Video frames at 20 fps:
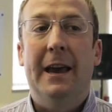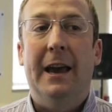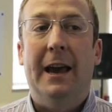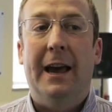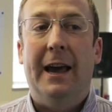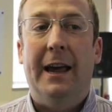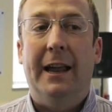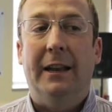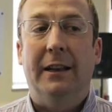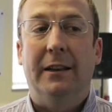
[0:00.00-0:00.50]

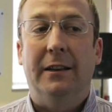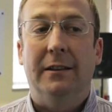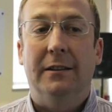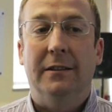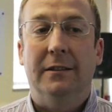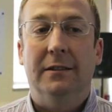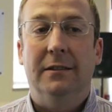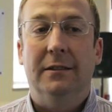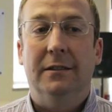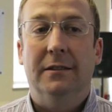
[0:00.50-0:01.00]

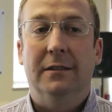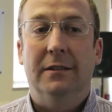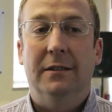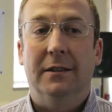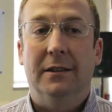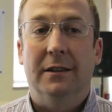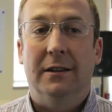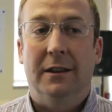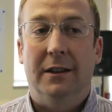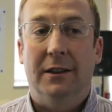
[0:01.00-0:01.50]
And
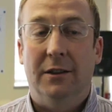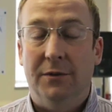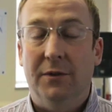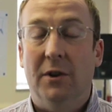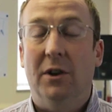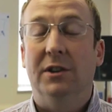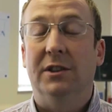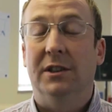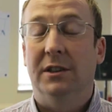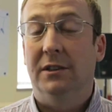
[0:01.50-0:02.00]
in the
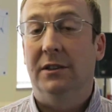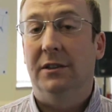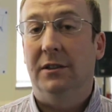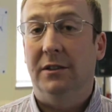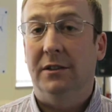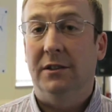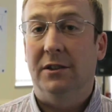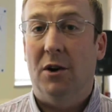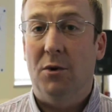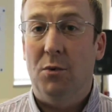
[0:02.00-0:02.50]
first
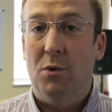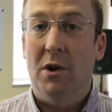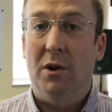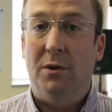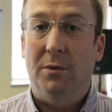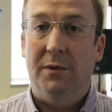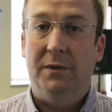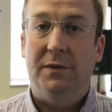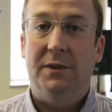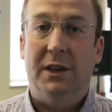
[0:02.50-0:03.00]
instance, I
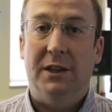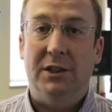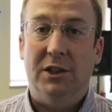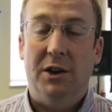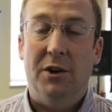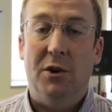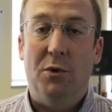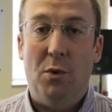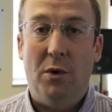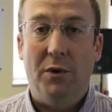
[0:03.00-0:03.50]
worked with
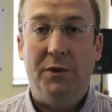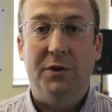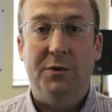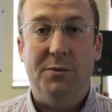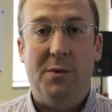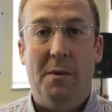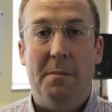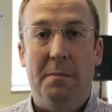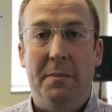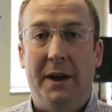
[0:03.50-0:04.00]
Sanjay on a
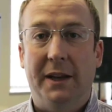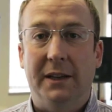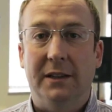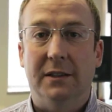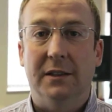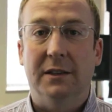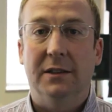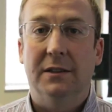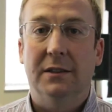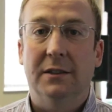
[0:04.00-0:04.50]
one-to-one
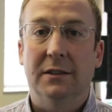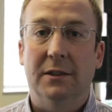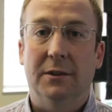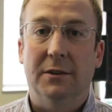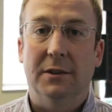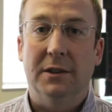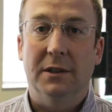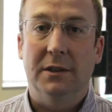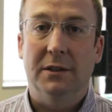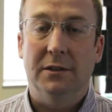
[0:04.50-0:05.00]
basis.
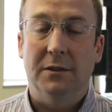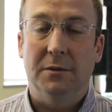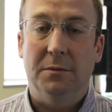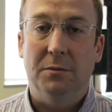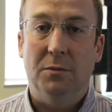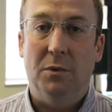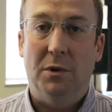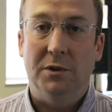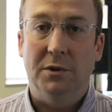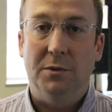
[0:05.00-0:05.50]
So I did
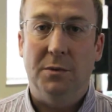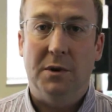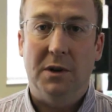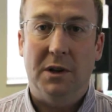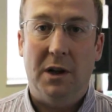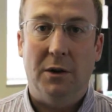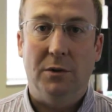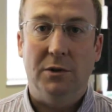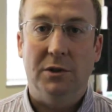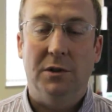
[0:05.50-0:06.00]
some
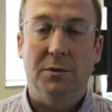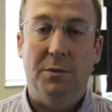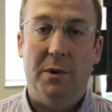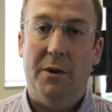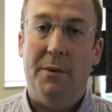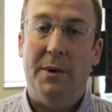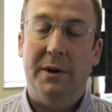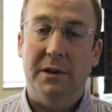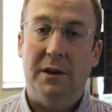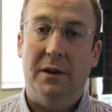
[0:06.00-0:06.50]
one-to-one coaching
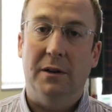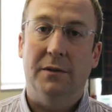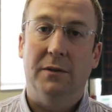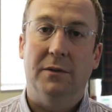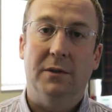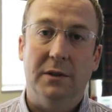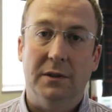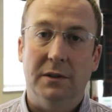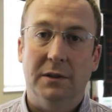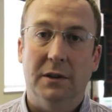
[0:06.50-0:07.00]
where I went
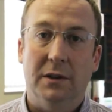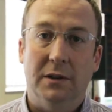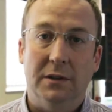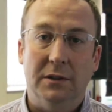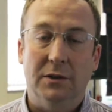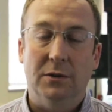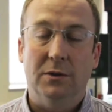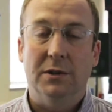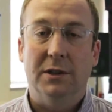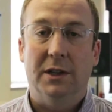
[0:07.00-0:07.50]
over
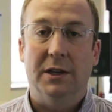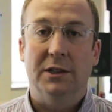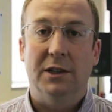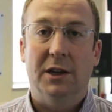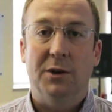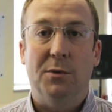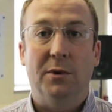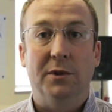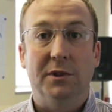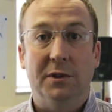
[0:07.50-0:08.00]
and saw
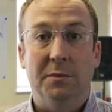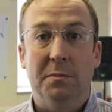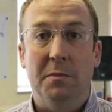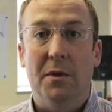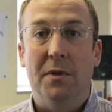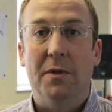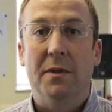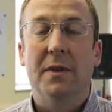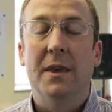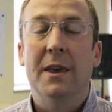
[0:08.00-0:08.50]
Sanjay once a
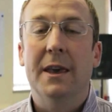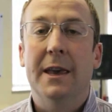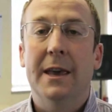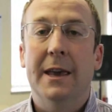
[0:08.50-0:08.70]
month.